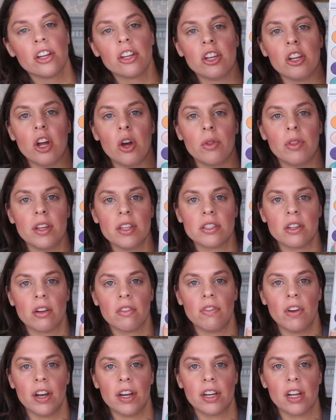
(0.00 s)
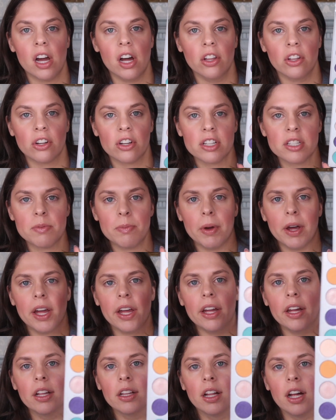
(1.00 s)
You know, these are fun colors,
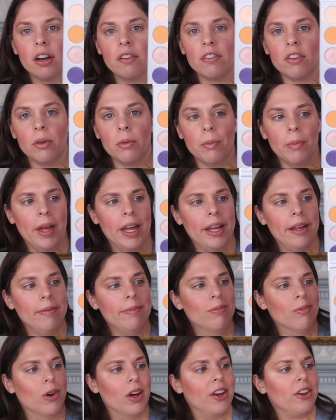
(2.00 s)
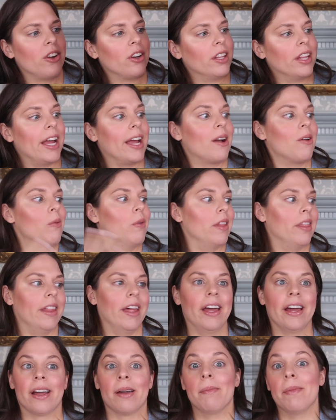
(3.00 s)
but a lot of you may wonder like, when
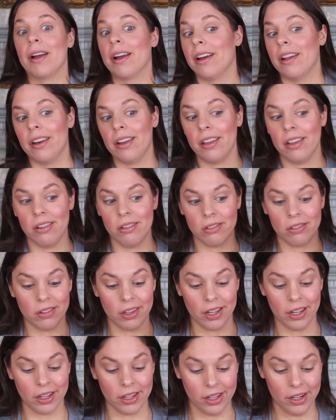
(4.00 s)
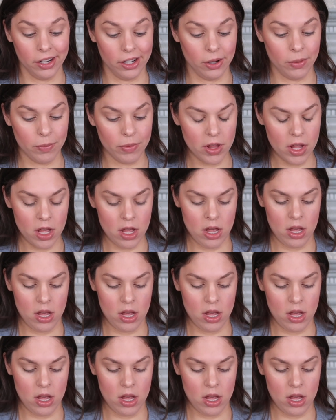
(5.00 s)
the heck am I gonna use that, you know?